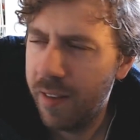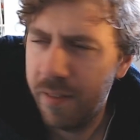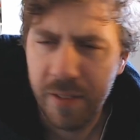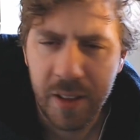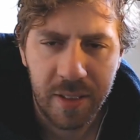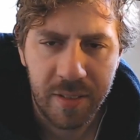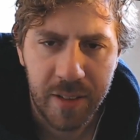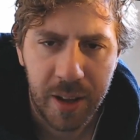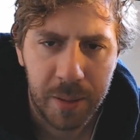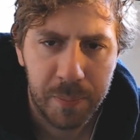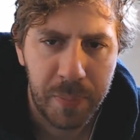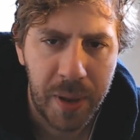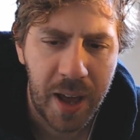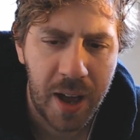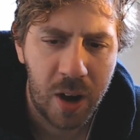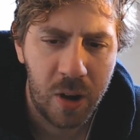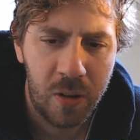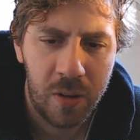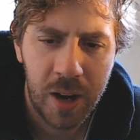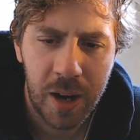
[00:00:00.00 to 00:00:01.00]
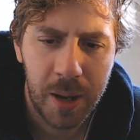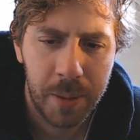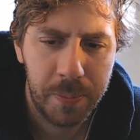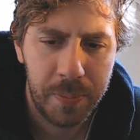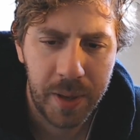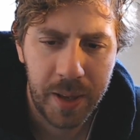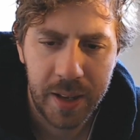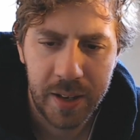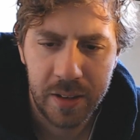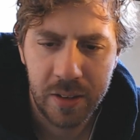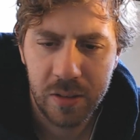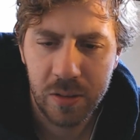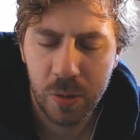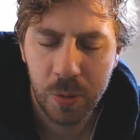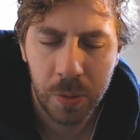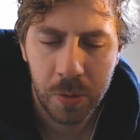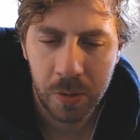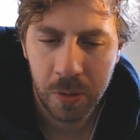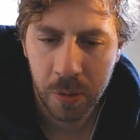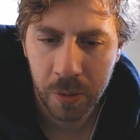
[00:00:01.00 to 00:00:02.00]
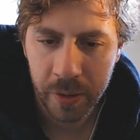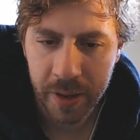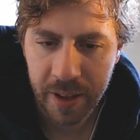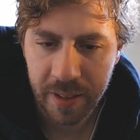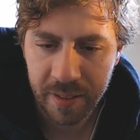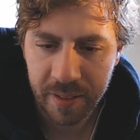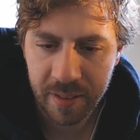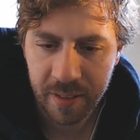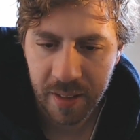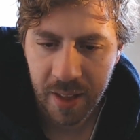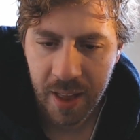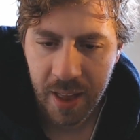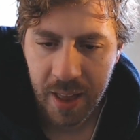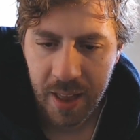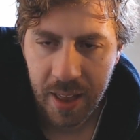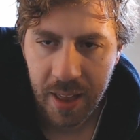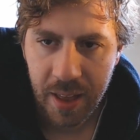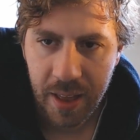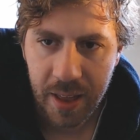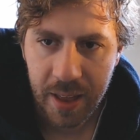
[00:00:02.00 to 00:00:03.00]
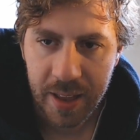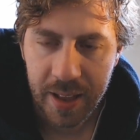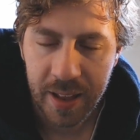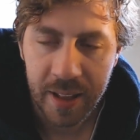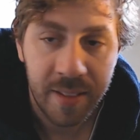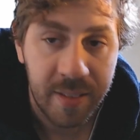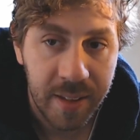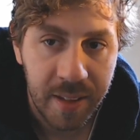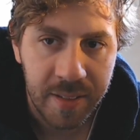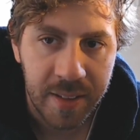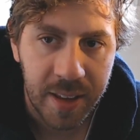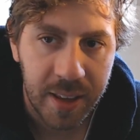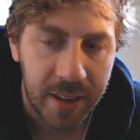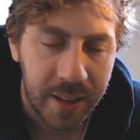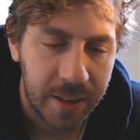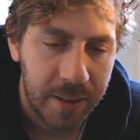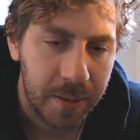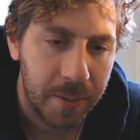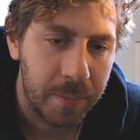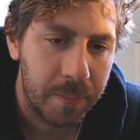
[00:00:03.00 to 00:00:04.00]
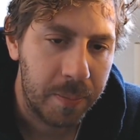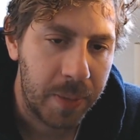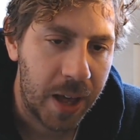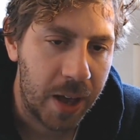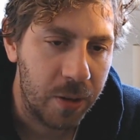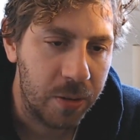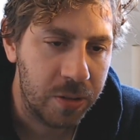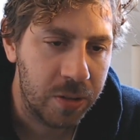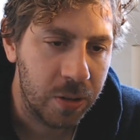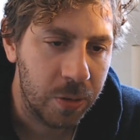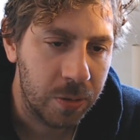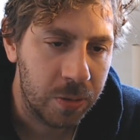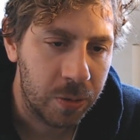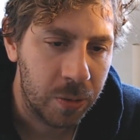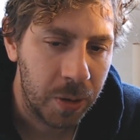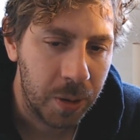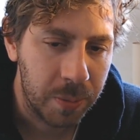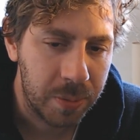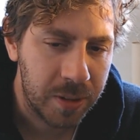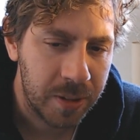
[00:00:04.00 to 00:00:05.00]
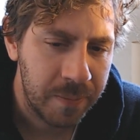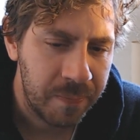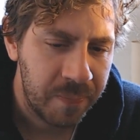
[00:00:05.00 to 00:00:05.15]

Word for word: things like PowerUp and all these existing PowerShell scripts.